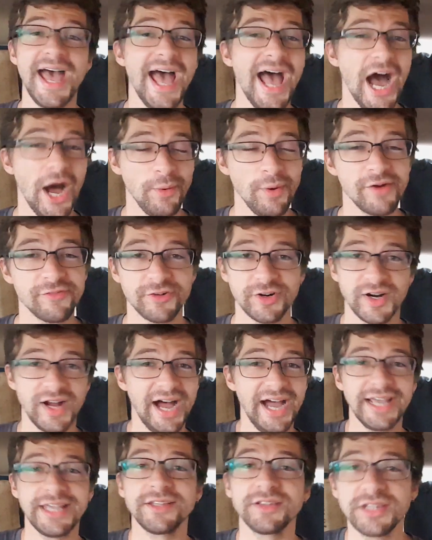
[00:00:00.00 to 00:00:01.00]
However,
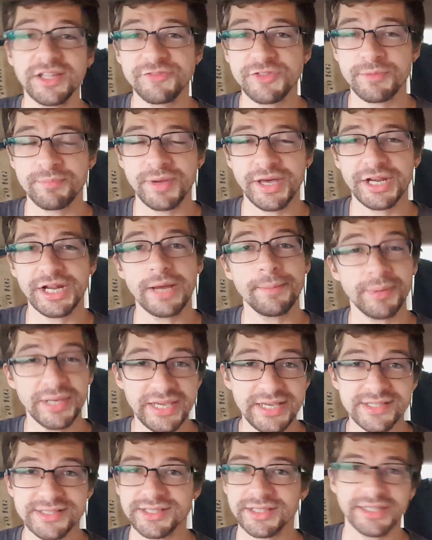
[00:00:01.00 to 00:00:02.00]
I can lift the bed up
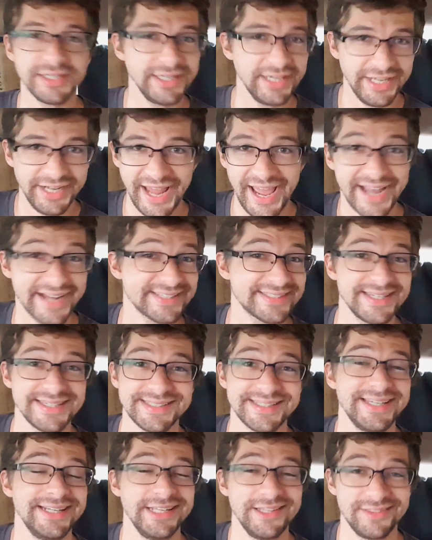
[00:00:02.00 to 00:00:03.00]
easily and
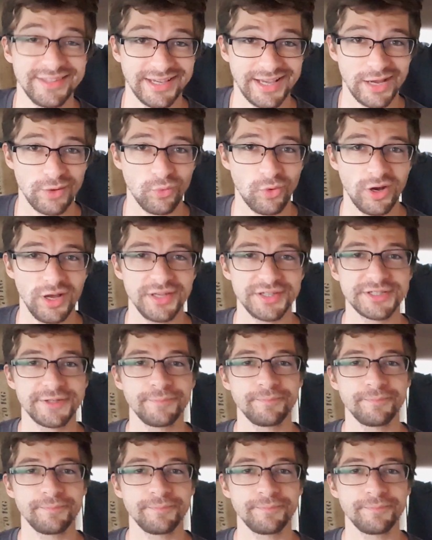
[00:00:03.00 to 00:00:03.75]
access anything I want.